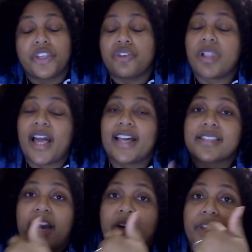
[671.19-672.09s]
you'll
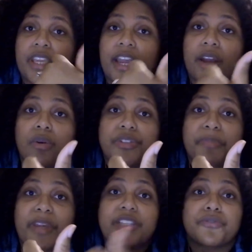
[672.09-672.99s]
ask, how can I hold
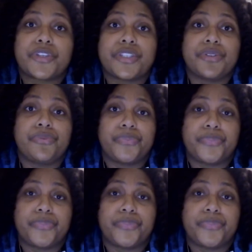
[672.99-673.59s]
space for you?